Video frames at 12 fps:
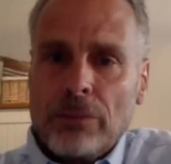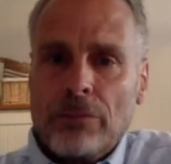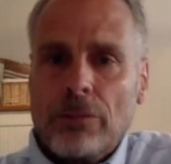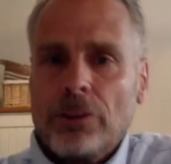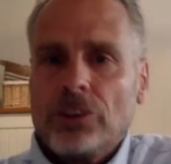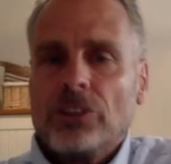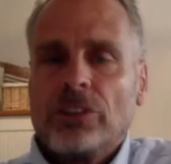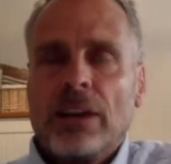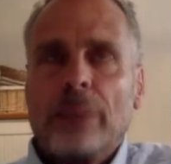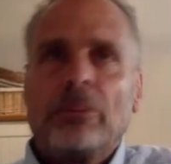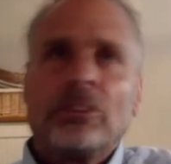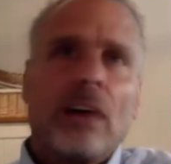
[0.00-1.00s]
versus an
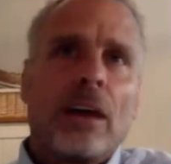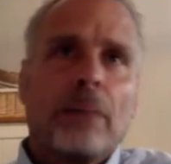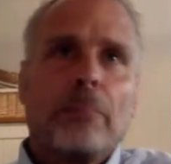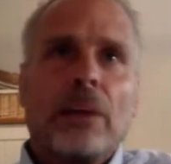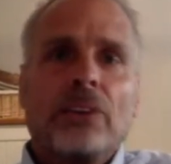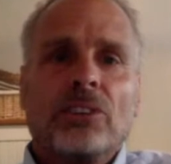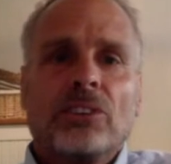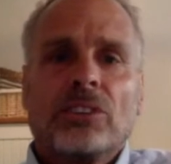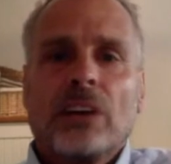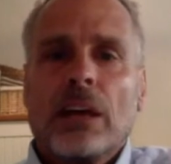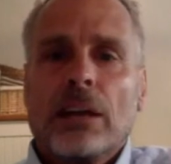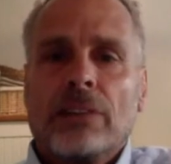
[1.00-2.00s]
episodic basis
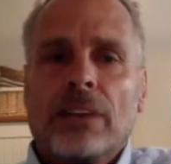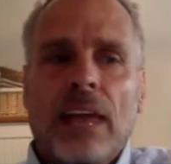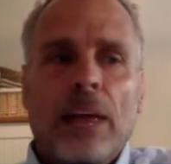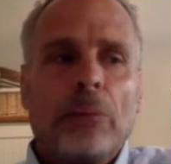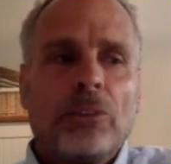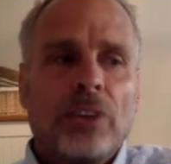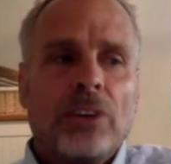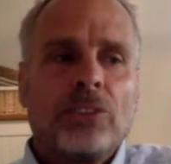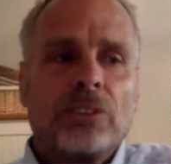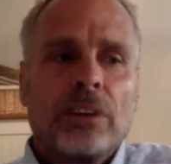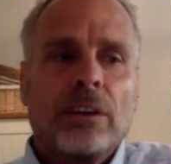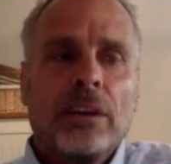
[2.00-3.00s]
kind of enables us
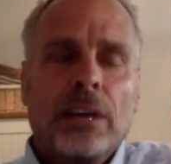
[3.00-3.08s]
to,